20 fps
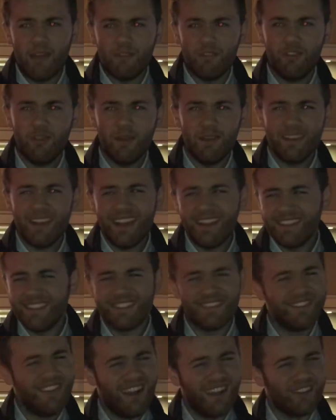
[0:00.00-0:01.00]
Stuart
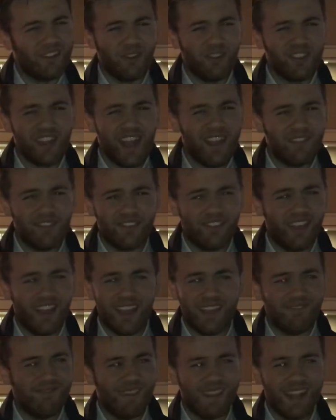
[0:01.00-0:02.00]
Dallas has not had a good game
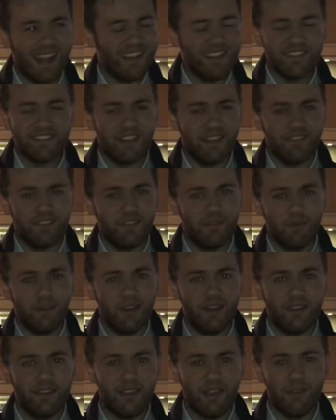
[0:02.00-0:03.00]
today in any sense of the word.